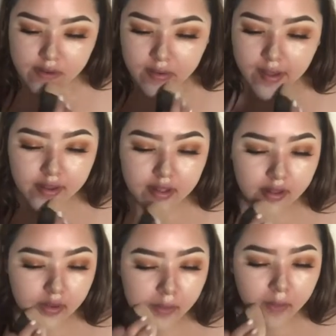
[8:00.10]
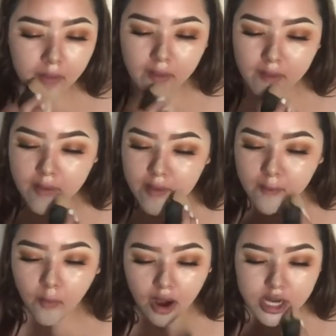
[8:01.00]
like the
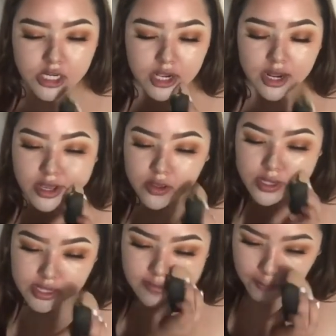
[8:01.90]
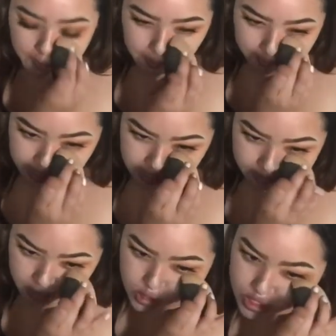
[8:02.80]
wash that I use for my
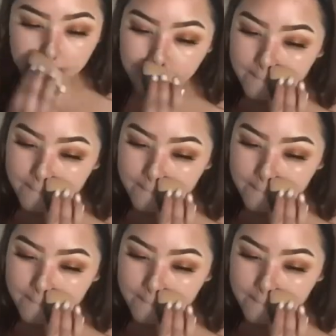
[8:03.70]
sponges.